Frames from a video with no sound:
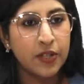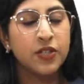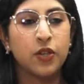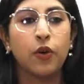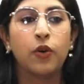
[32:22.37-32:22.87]

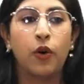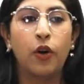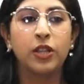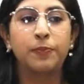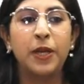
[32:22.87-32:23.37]
So
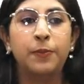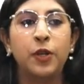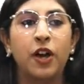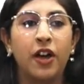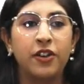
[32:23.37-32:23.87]
all the
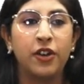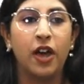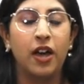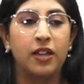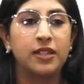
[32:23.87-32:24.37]
people are
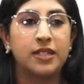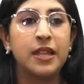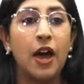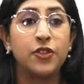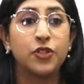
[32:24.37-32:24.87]

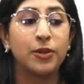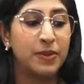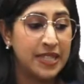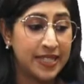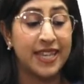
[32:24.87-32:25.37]
answering
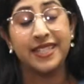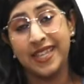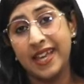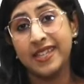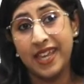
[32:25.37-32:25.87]
me 6.
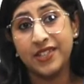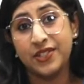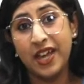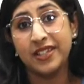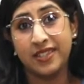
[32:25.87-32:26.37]
Yeah, yes,
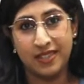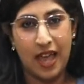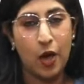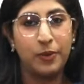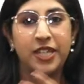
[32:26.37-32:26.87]
that's
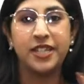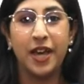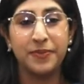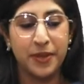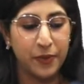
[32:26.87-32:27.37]
how many
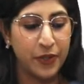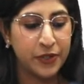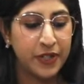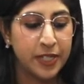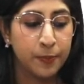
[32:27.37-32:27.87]
times I'm going
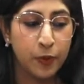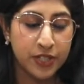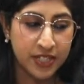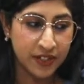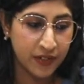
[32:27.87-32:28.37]
to get a
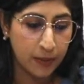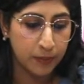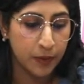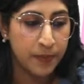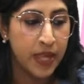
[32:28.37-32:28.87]
positive
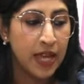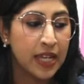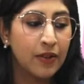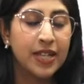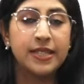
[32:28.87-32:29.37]
number.
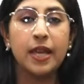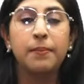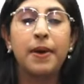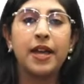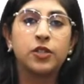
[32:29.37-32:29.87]
Now let's
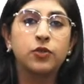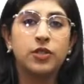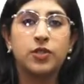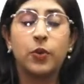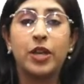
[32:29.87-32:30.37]
come back to
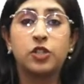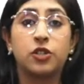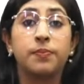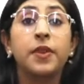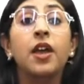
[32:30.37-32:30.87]
this
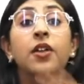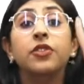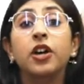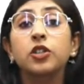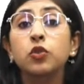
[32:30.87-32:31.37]
question.
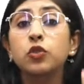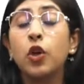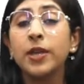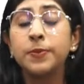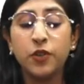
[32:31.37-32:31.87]
There are 2
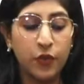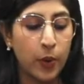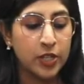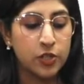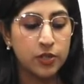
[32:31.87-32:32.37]
types of
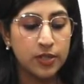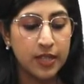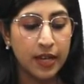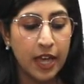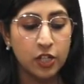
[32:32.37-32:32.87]
questions
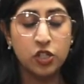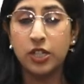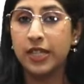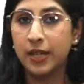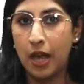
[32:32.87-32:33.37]
that
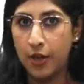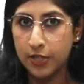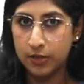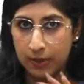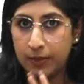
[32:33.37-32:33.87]
actually
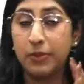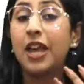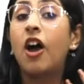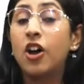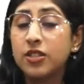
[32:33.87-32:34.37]
can
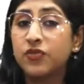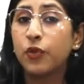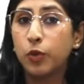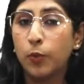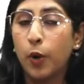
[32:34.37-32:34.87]
be asked
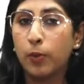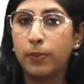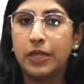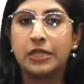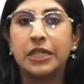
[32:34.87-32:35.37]
from your
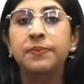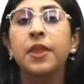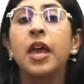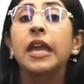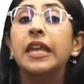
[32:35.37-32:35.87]
probability.
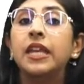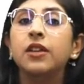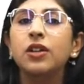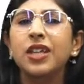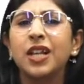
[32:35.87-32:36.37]

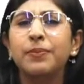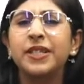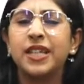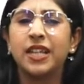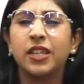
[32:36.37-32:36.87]
Either they'll be
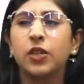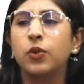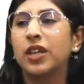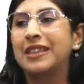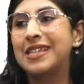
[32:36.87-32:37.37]
telling you,
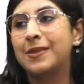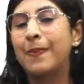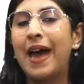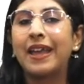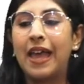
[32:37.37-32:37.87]
okay, this
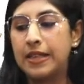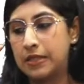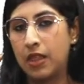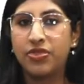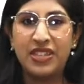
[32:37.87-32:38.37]
bag
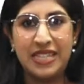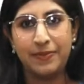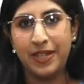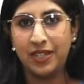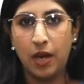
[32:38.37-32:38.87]
has these
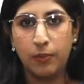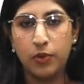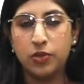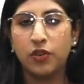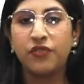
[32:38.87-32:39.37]
many
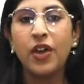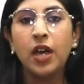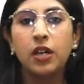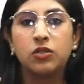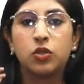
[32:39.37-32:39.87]
numbers of
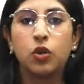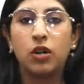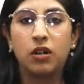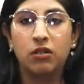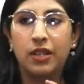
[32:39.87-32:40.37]

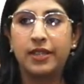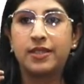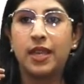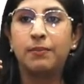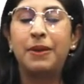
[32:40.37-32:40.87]
let's
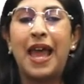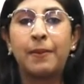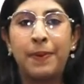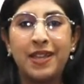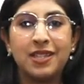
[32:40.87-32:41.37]
say
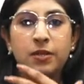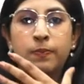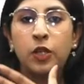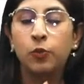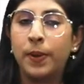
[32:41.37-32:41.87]
black pens,
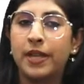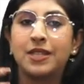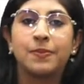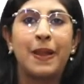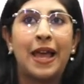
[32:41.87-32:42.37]

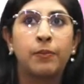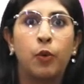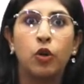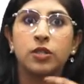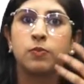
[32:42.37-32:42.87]
black
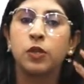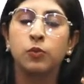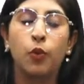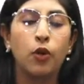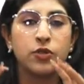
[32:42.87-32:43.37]
balls, blue
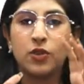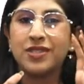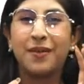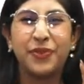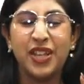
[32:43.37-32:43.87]
balls, or
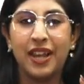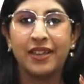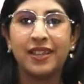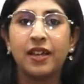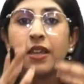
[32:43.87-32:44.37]
something
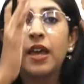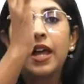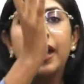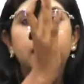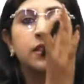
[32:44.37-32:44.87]
like that.
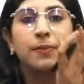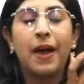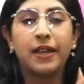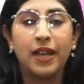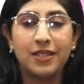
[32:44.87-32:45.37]
Another
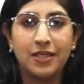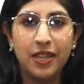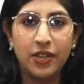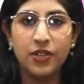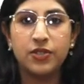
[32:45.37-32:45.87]
bag has
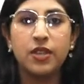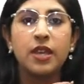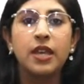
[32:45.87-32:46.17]
this.